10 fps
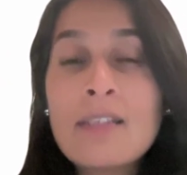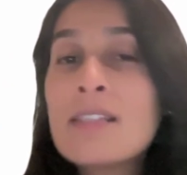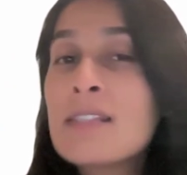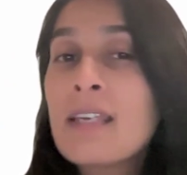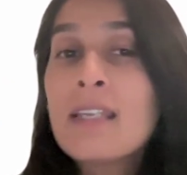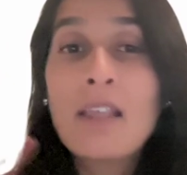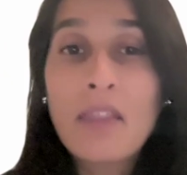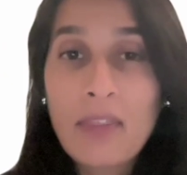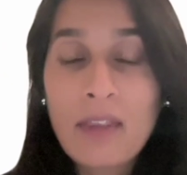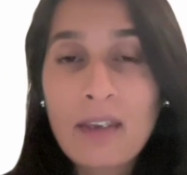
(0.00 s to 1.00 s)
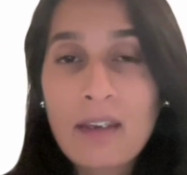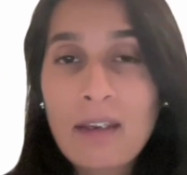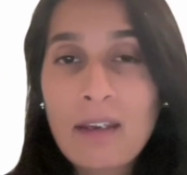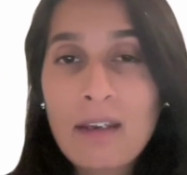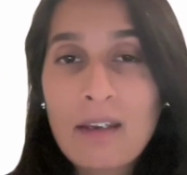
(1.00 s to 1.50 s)
Say nothing.
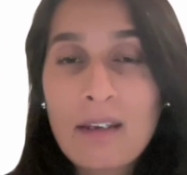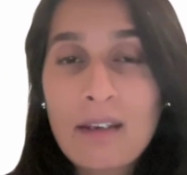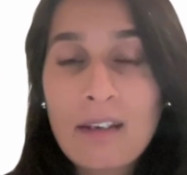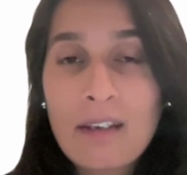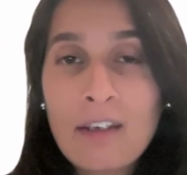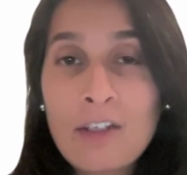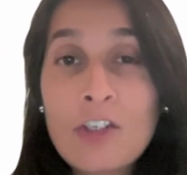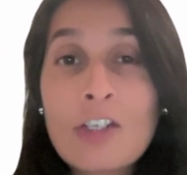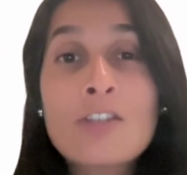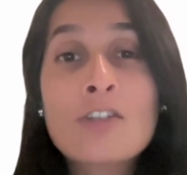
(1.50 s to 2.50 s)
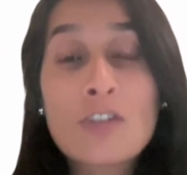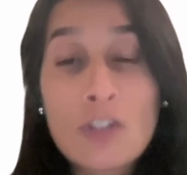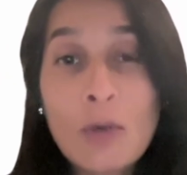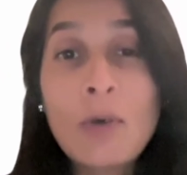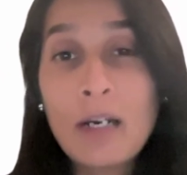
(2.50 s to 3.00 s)
Just
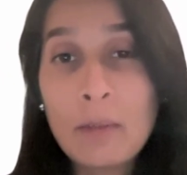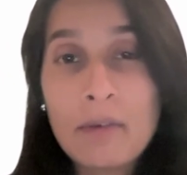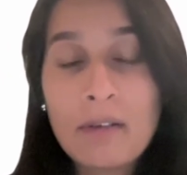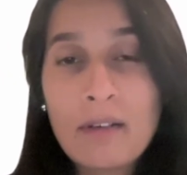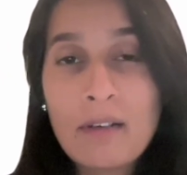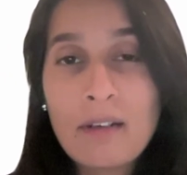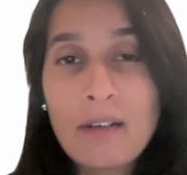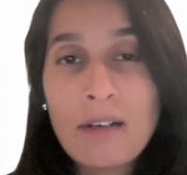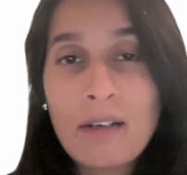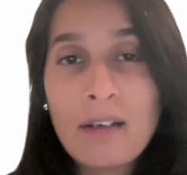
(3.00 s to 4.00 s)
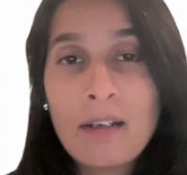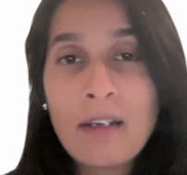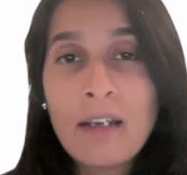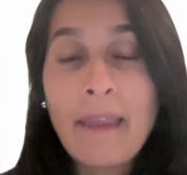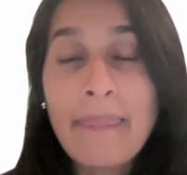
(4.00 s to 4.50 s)
show up.
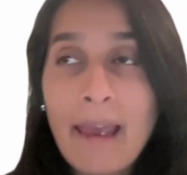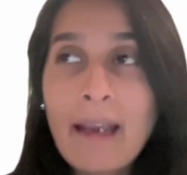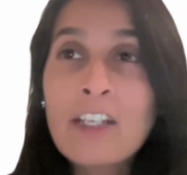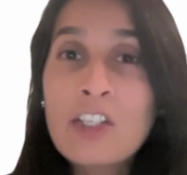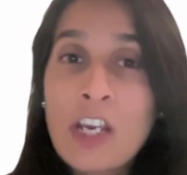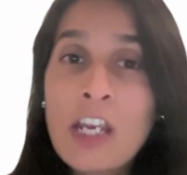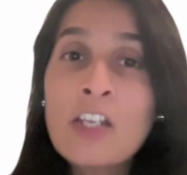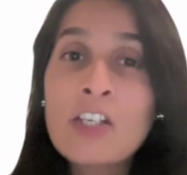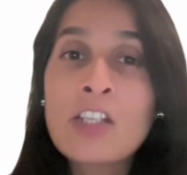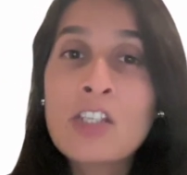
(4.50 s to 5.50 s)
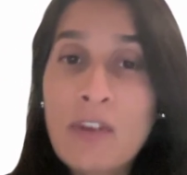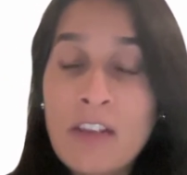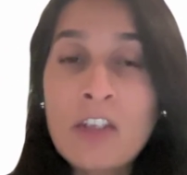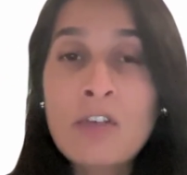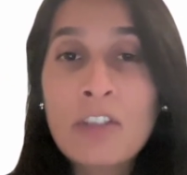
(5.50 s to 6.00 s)
And that can change and
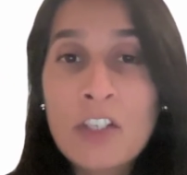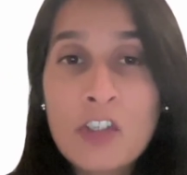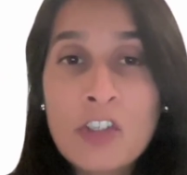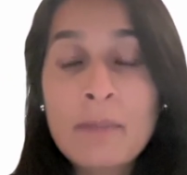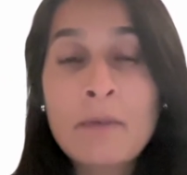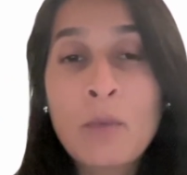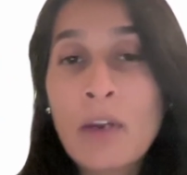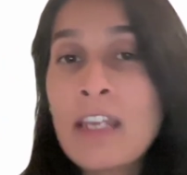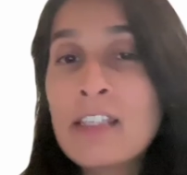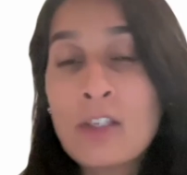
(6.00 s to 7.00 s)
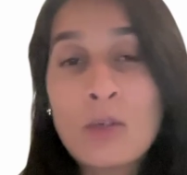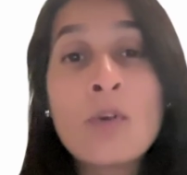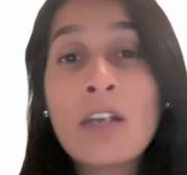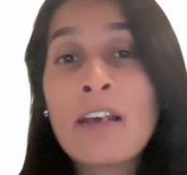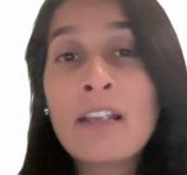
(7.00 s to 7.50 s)
strengthen your relationship in ways that
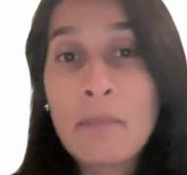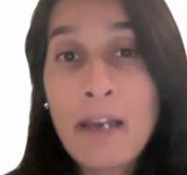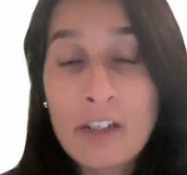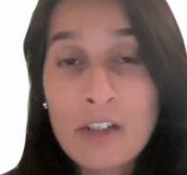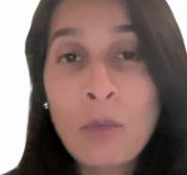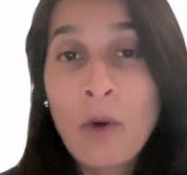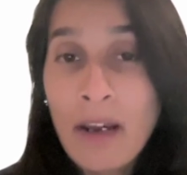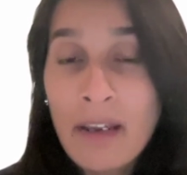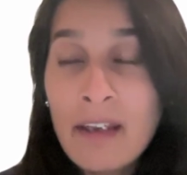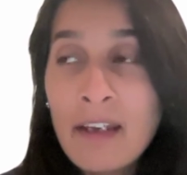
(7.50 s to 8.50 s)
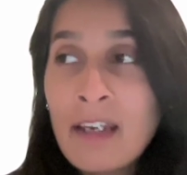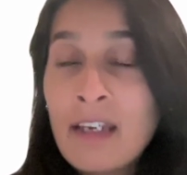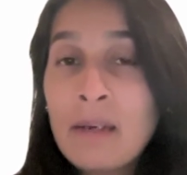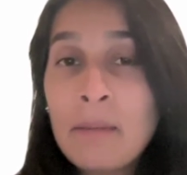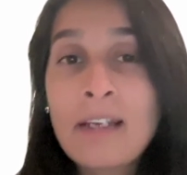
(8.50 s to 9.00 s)
you cannot imagine. Why?
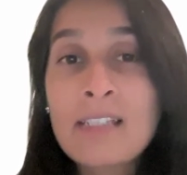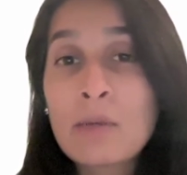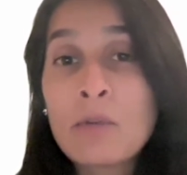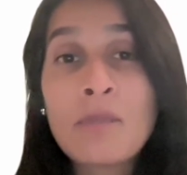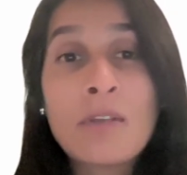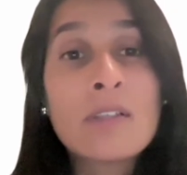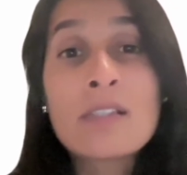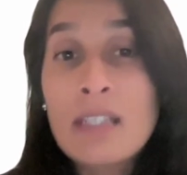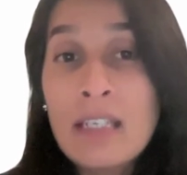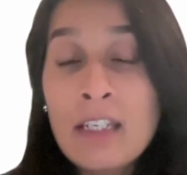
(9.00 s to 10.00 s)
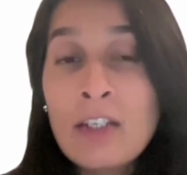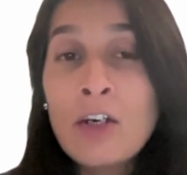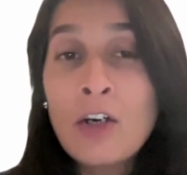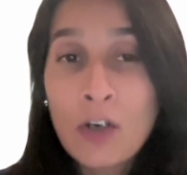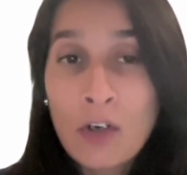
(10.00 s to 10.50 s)
Because they will feel
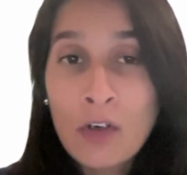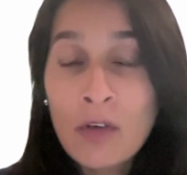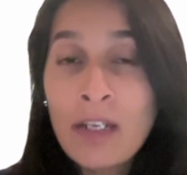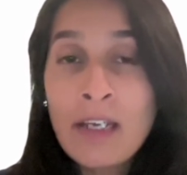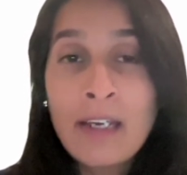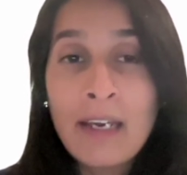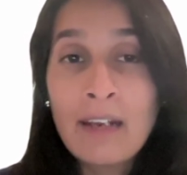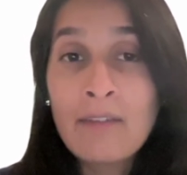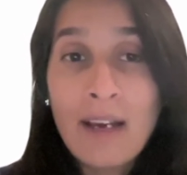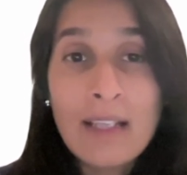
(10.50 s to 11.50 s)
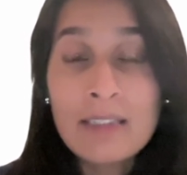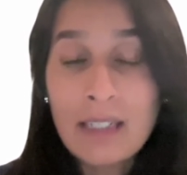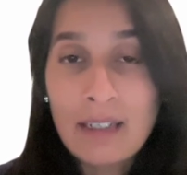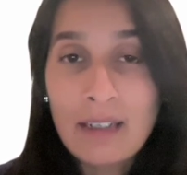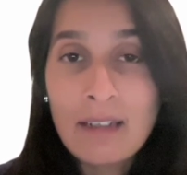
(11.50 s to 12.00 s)
seen, heard, and
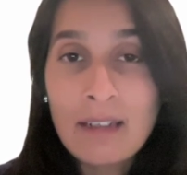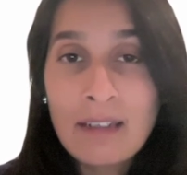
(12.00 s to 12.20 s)
validated.